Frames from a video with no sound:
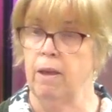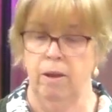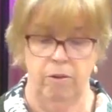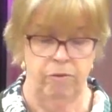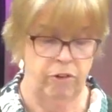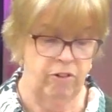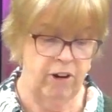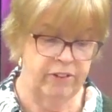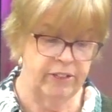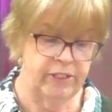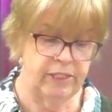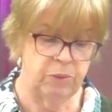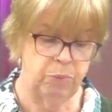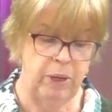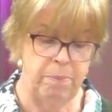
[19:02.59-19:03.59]
For
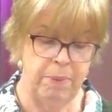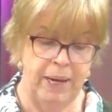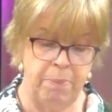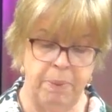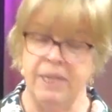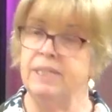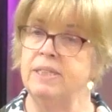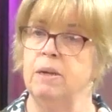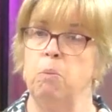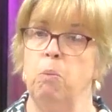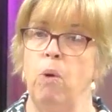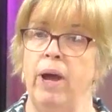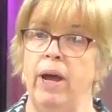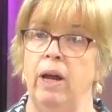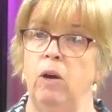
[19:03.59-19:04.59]
others, we may be
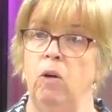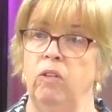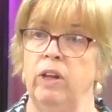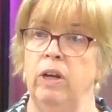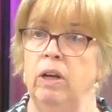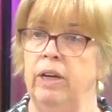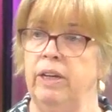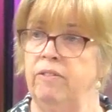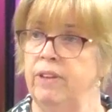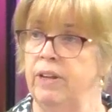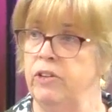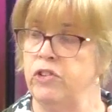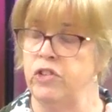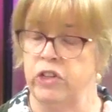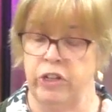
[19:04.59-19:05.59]
somewhere along the line of
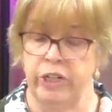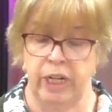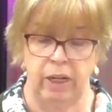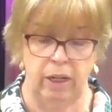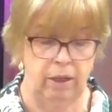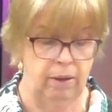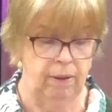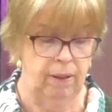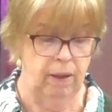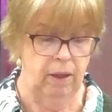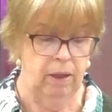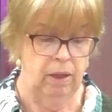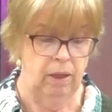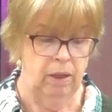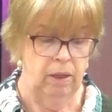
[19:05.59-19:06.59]
that journey.
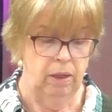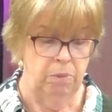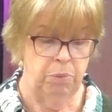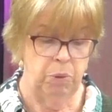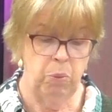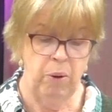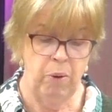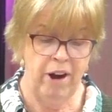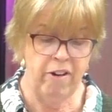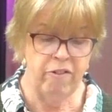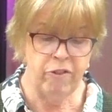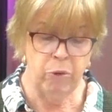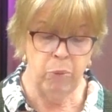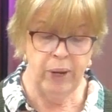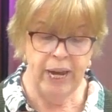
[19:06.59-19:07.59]
But
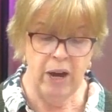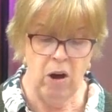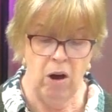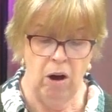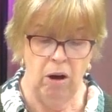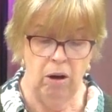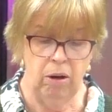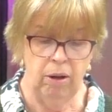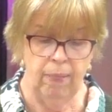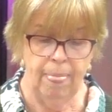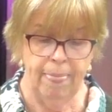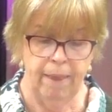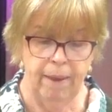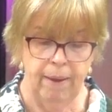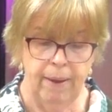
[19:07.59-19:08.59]
wherever we are,
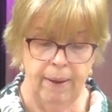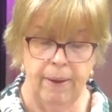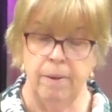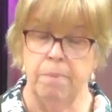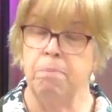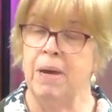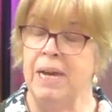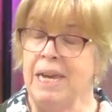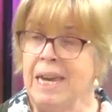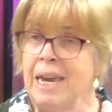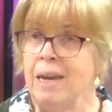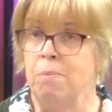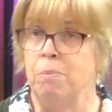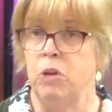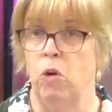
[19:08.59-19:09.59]
make
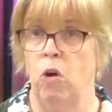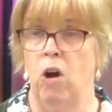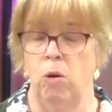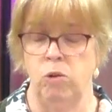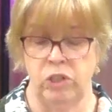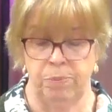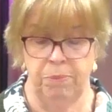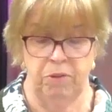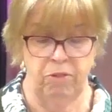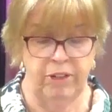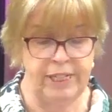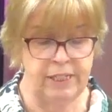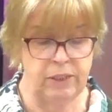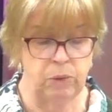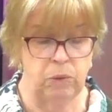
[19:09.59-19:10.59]
him your ultimate
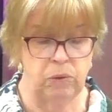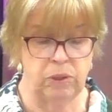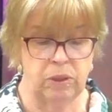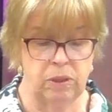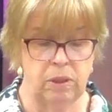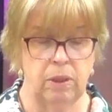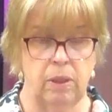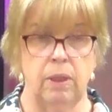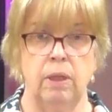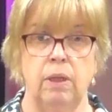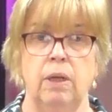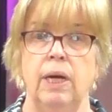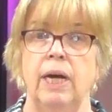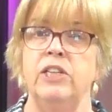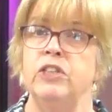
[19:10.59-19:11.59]
resource
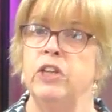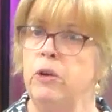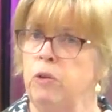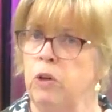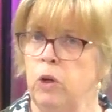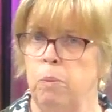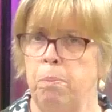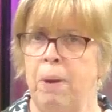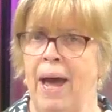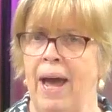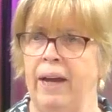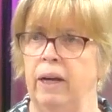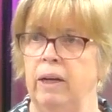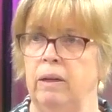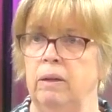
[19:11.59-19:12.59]
and don't look
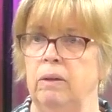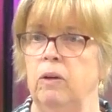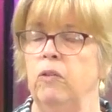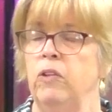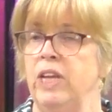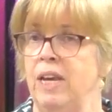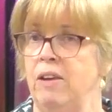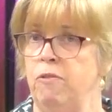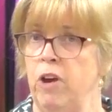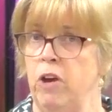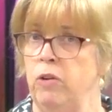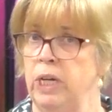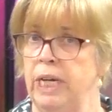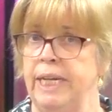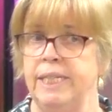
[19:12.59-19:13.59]
back on the
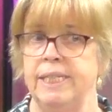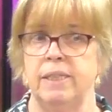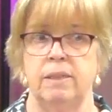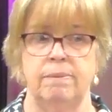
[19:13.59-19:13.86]
if-onlys.